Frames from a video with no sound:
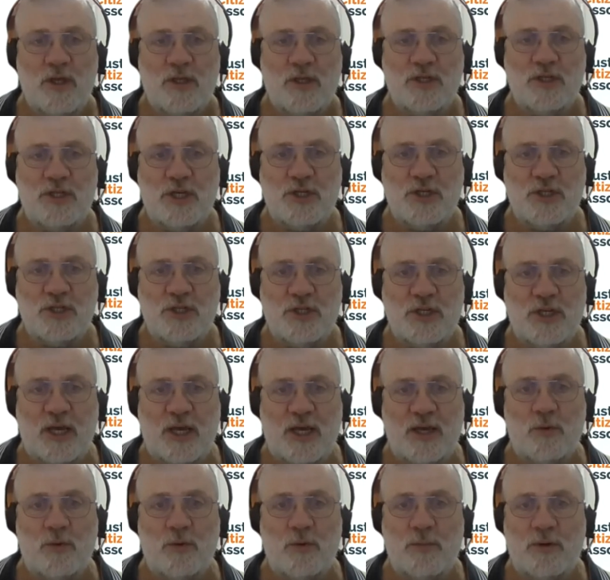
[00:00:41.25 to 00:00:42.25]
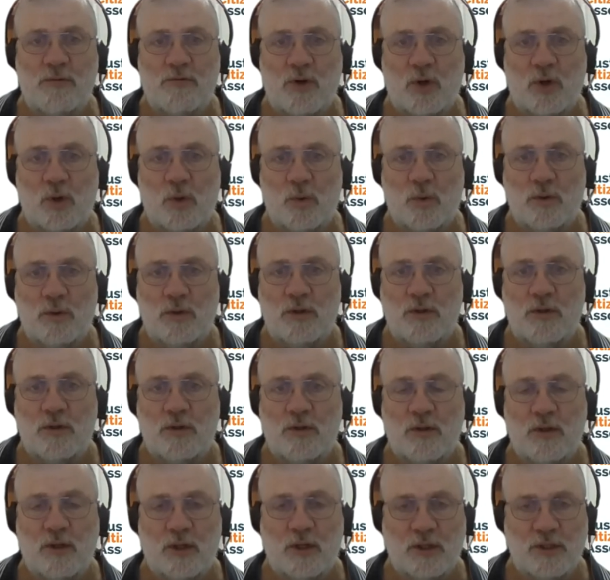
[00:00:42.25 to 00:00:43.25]
The session today will be recorded,
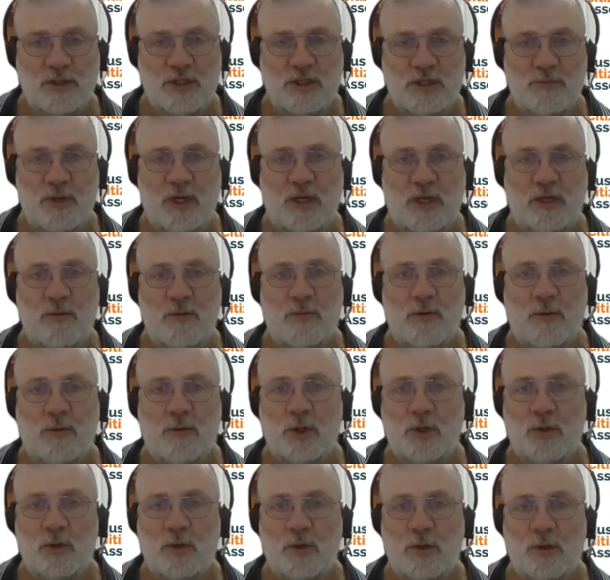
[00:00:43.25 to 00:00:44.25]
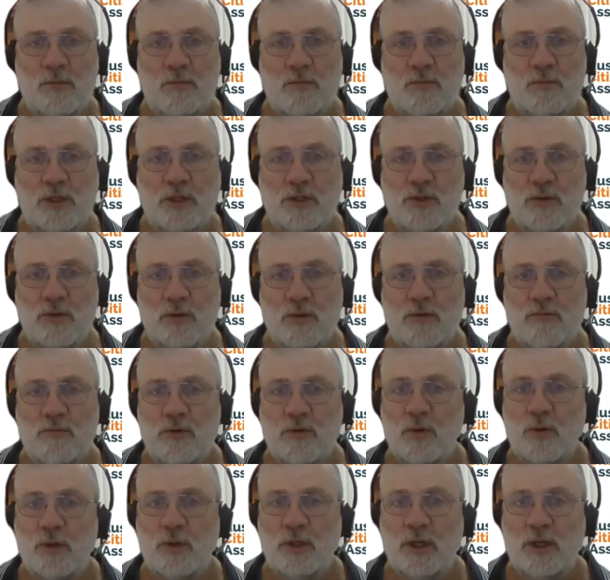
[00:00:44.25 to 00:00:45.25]
and I suspect you probably heard me turn on the
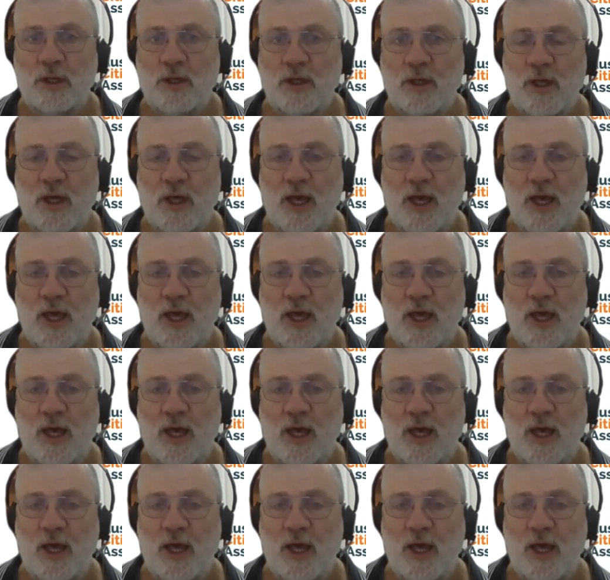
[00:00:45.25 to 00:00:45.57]
recording,